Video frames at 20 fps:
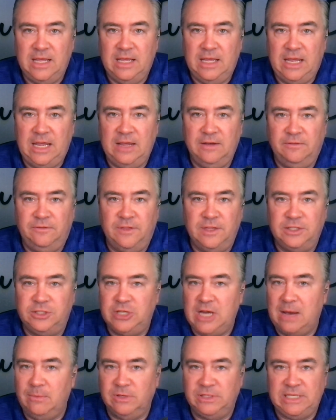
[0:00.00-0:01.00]
if this
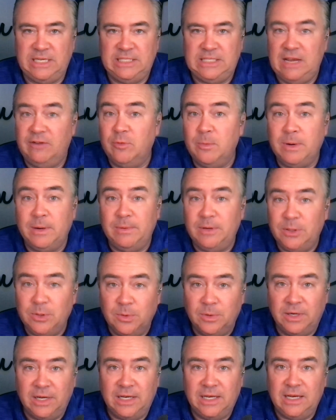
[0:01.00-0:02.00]
job was easy, everybody would be
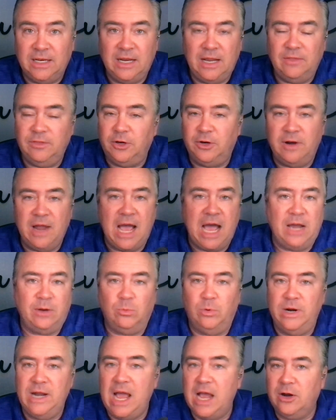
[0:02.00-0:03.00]
doing it, and they're not.
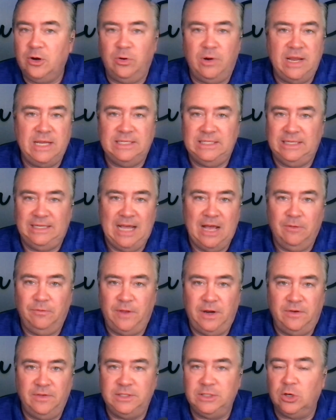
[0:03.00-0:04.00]
We're not crazy out
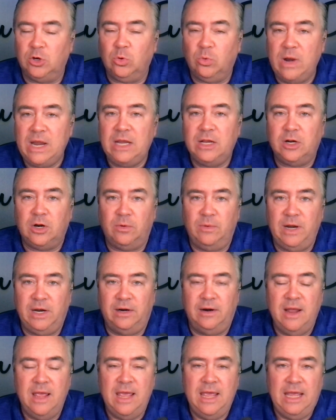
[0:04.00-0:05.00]
there. It's a great
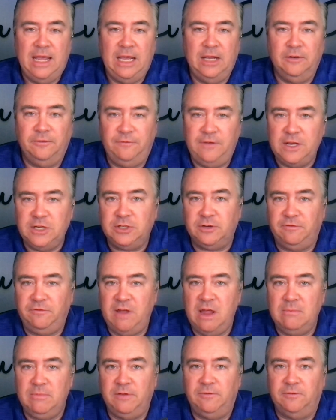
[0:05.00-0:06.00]
career. It'll feed your
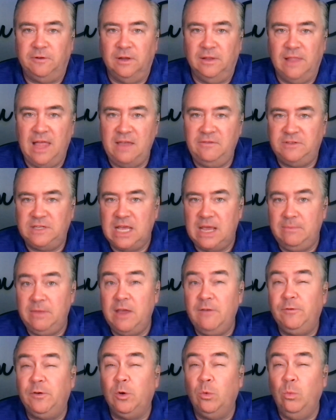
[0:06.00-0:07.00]
family for a lifetime
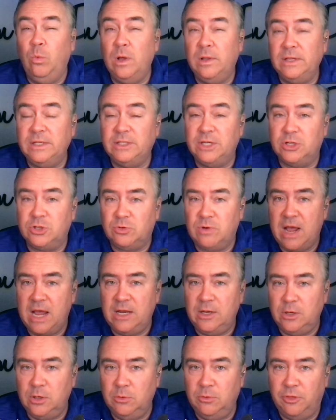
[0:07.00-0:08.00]
if you're willing to try
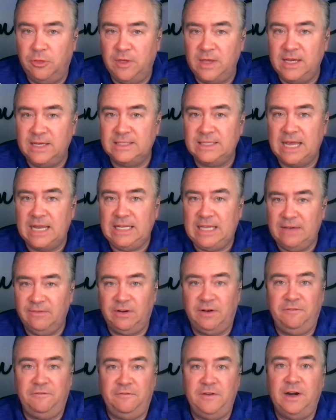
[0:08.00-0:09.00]
new things and give
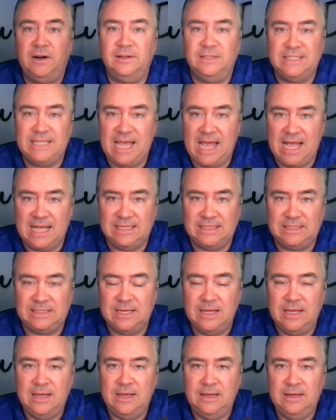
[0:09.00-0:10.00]
it a fair test.
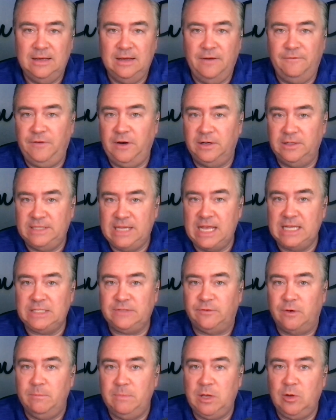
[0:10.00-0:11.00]
A fair
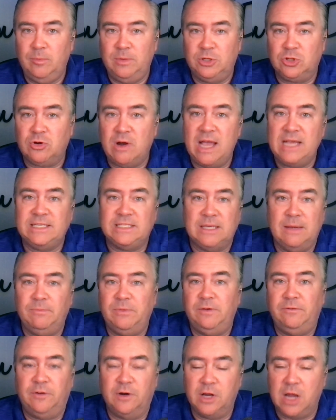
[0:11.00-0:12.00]
test for me would be try
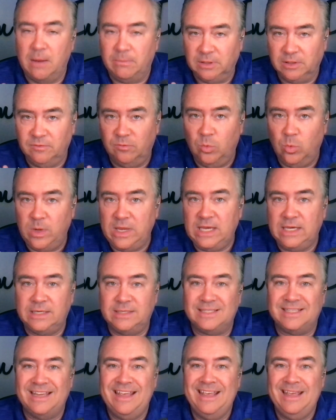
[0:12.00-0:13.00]
something for a couple of
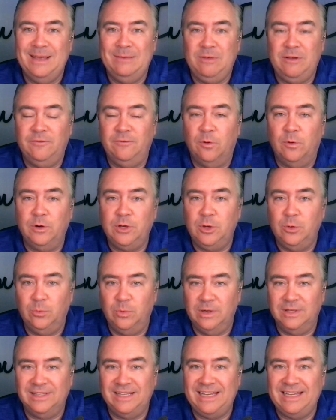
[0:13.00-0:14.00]
weeks before you
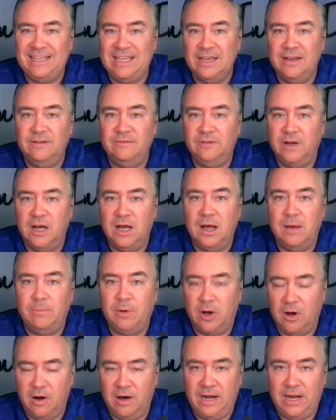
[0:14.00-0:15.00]
really give
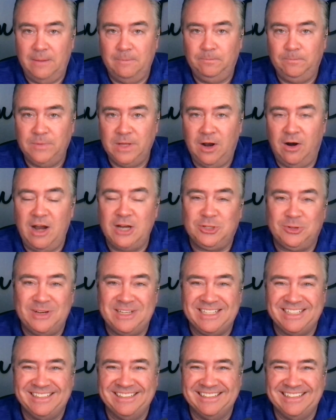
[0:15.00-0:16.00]
up on it. All right,
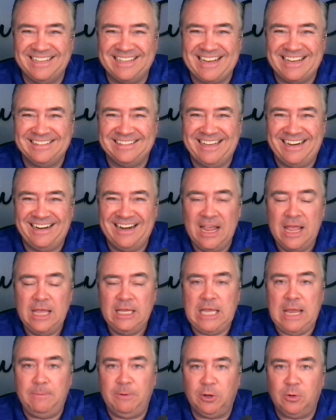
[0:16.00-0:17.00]
Teresa, good luck out there.
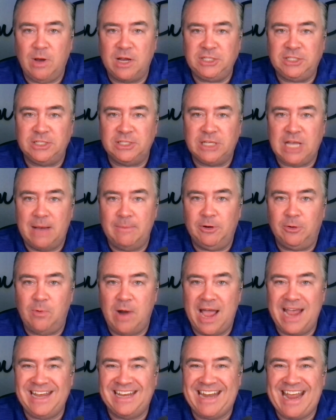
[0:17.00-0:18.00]
Keep your questions coming,
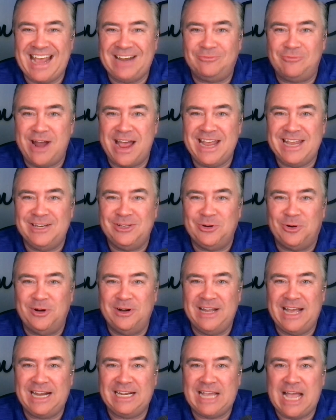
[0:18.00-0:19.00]
Ryan at
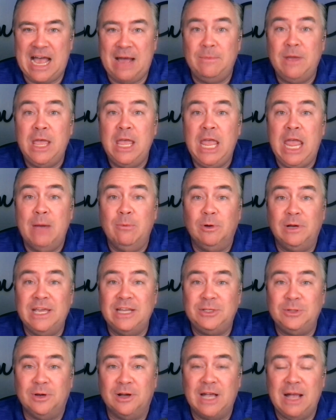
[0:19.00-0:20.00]
ryandohrn.com, and we'll
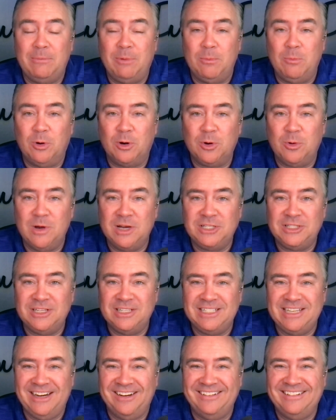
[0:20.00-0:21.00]
get to a couple more
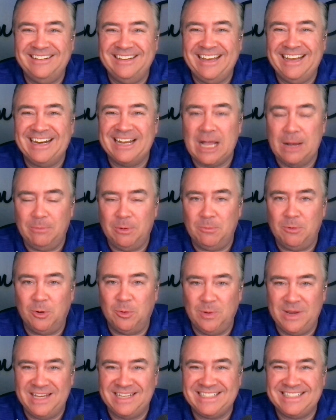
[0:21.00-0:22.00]
questions here in a couple more
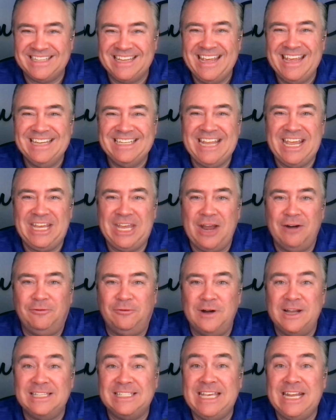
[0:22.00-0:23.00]
weeks. Take care,
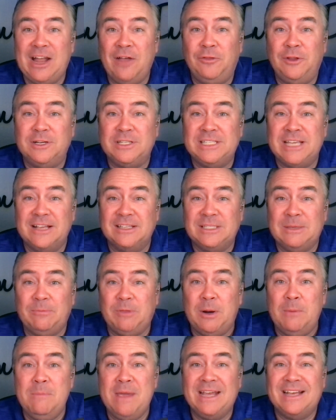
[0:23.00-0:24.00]
friends. Get out there, sell
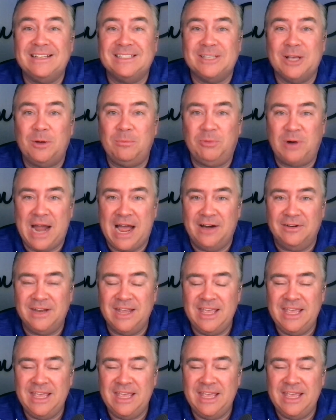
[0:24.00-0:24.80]
something, and make us all proud.